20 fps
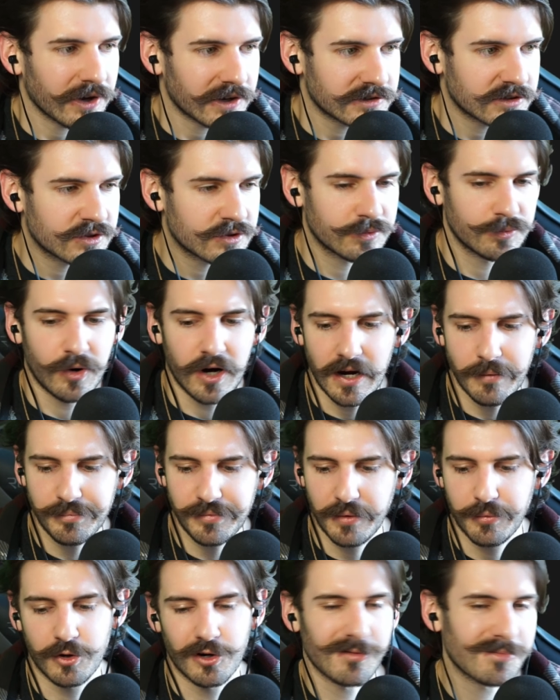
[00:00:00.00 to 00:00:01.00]
swamp
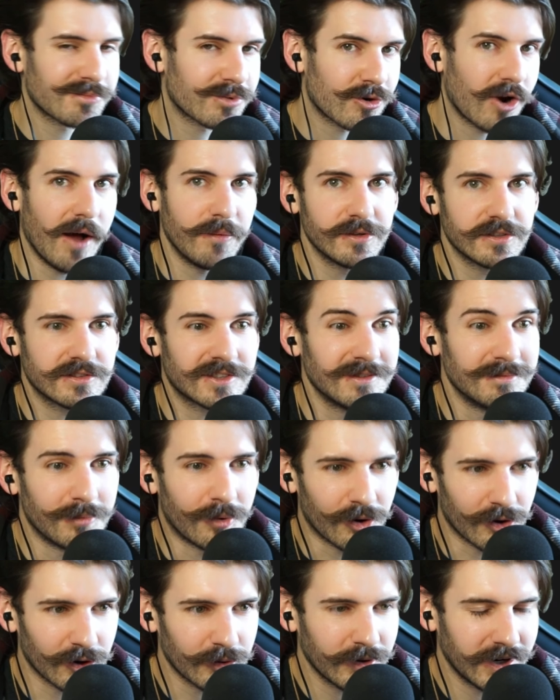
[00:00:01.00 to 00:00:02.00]
that we were promised in
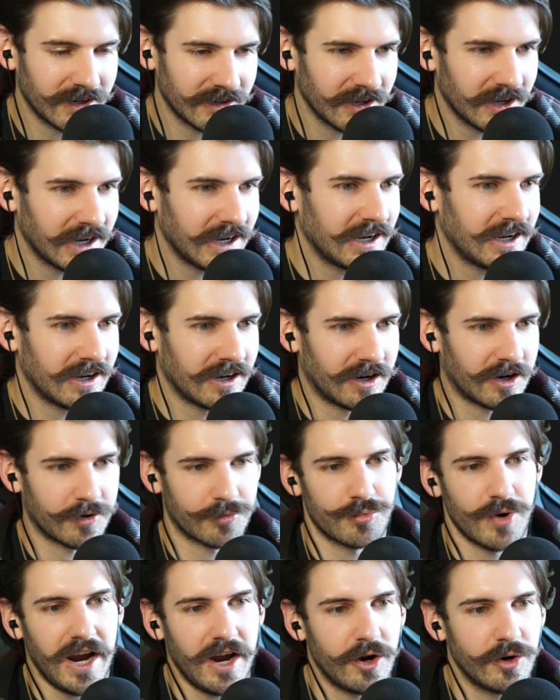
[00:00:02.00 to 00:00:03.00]
Morrowind
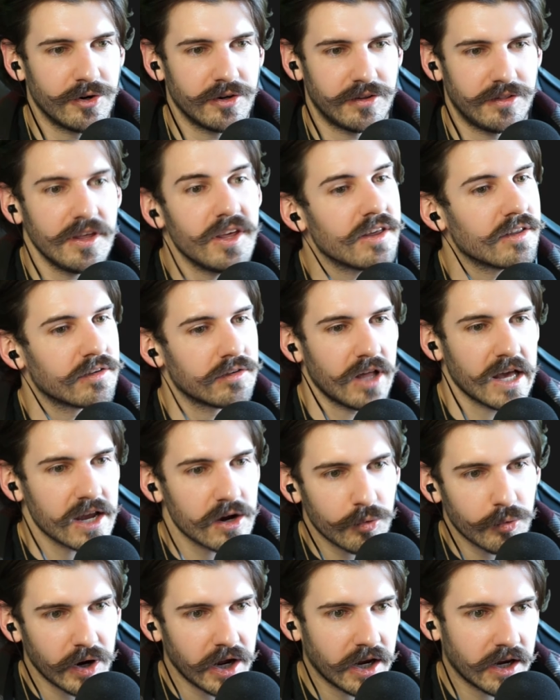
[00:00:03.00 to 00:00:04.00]
around the
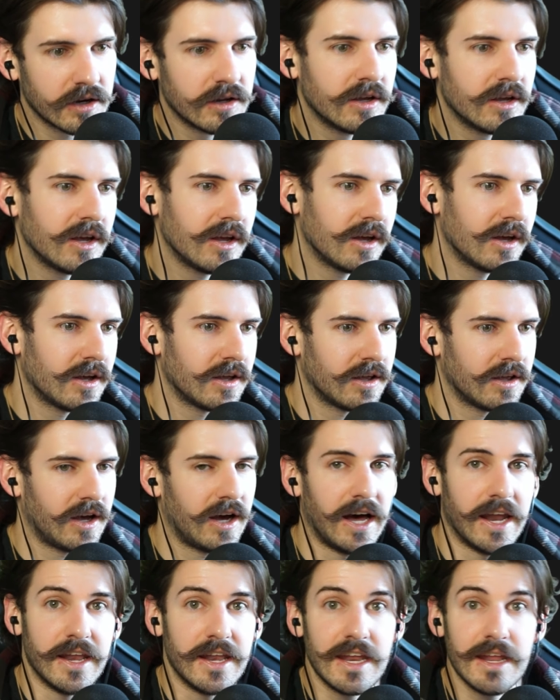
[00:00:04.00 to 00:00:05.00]
Leyawiin,
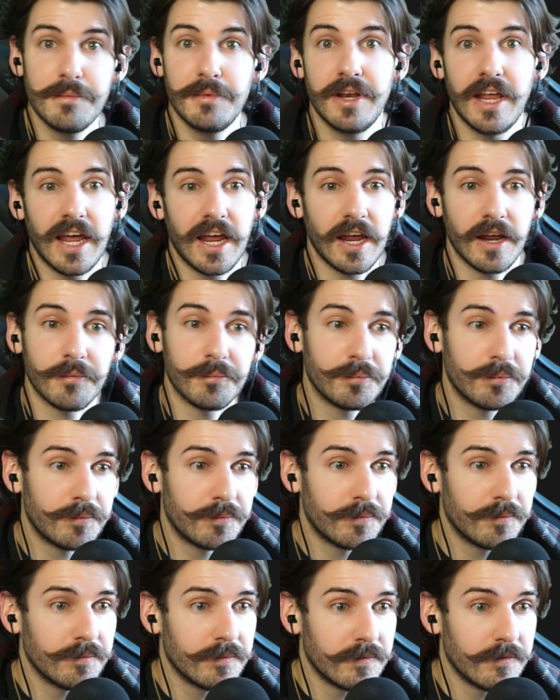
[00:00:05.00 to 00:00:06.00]
Nibene
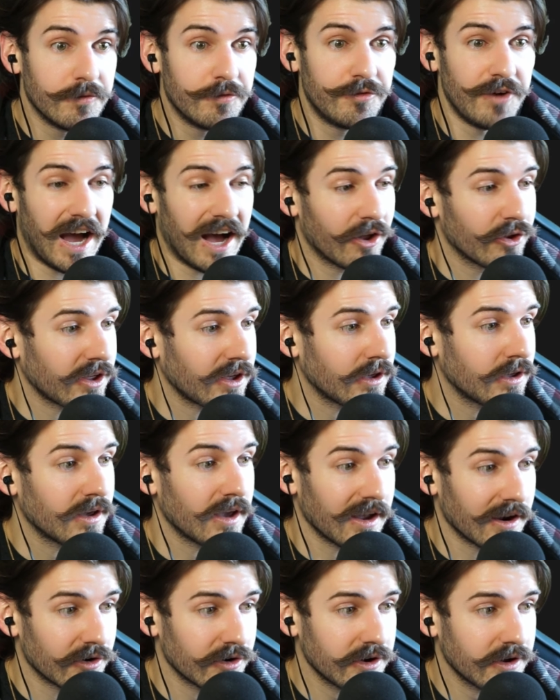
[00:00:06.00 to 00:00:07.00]
Valley
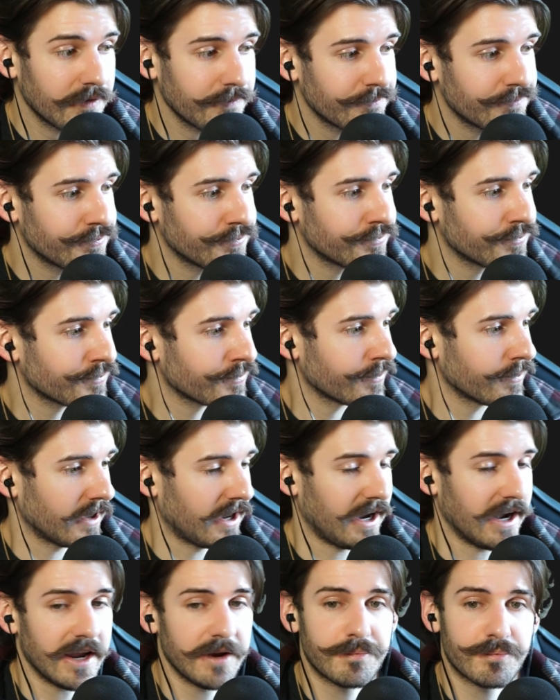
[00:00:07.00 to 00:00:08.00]
area.
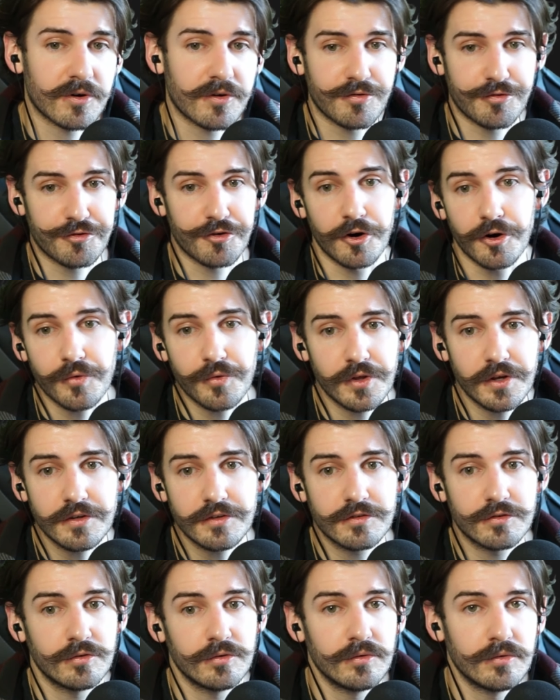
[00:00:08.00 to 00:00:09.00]
I prefer
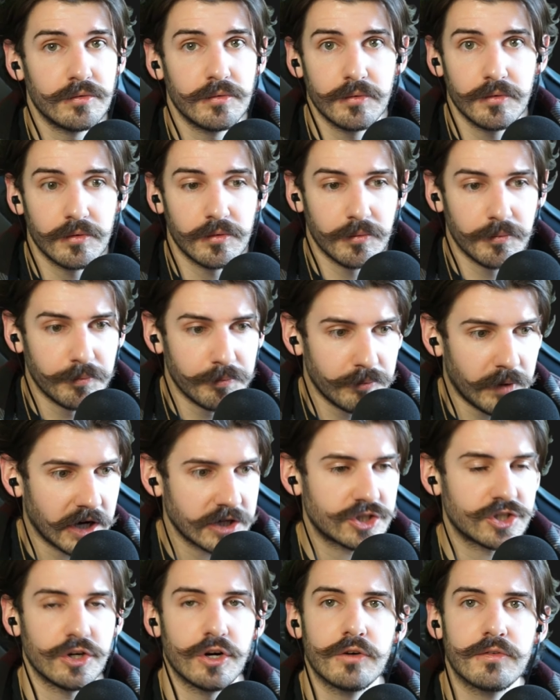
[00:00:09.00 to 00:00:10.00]
this
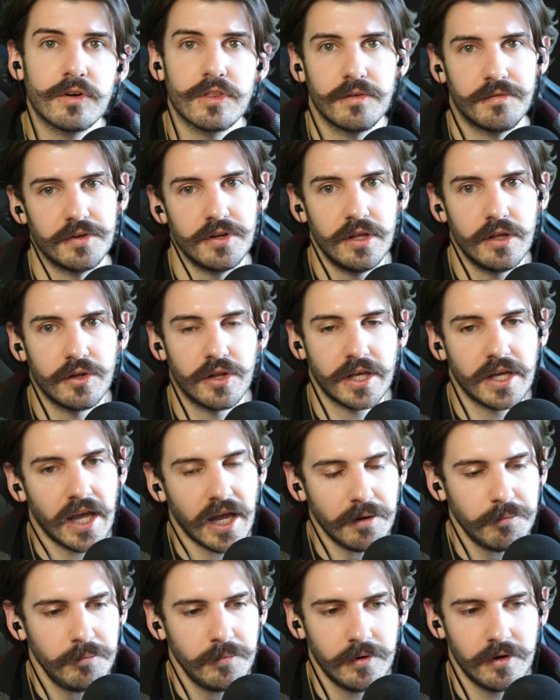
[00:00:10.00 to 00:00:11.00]
much over the vanilla
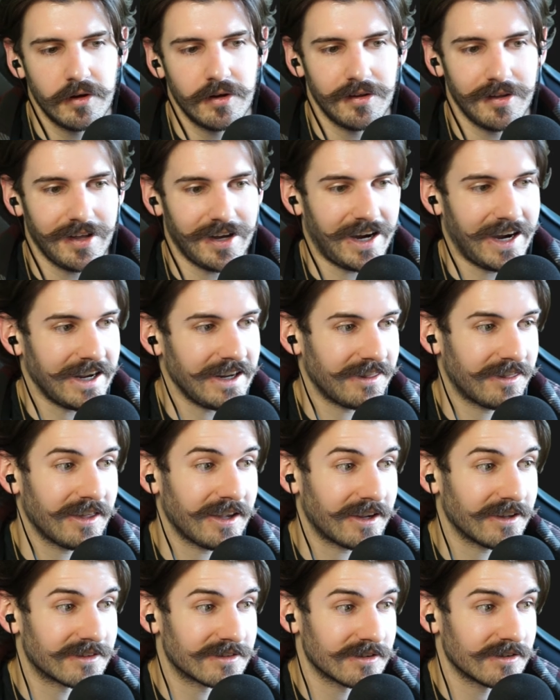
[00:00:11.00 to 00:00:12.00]
game. I
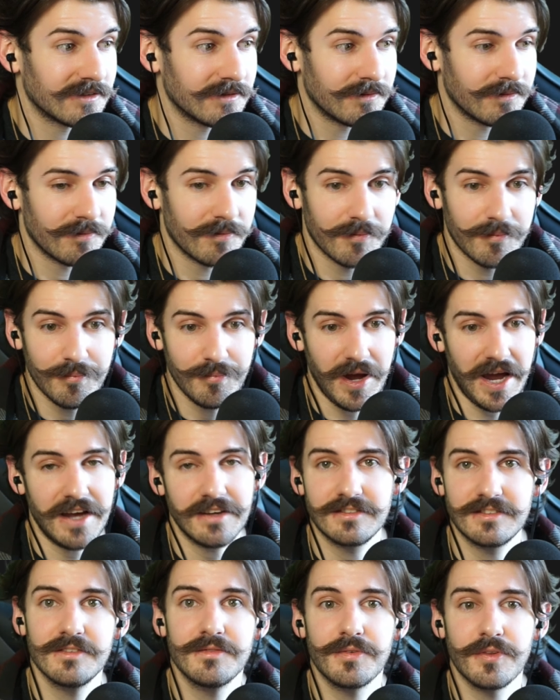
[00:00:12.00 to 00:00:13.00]
think it's
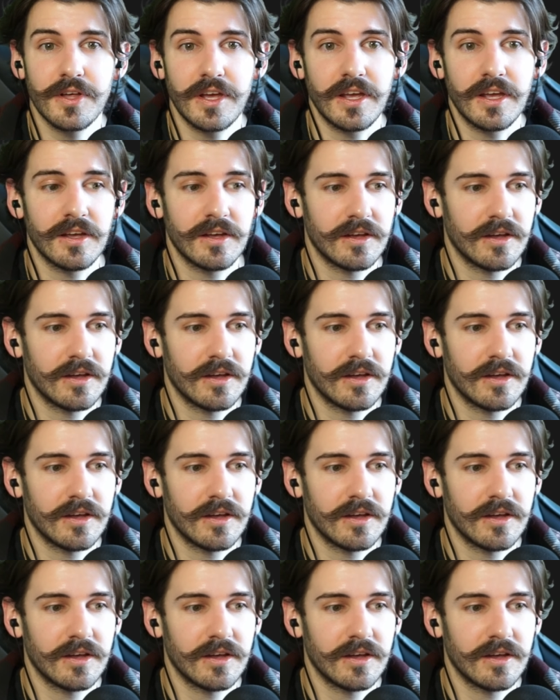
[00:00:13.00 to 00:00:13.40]
massively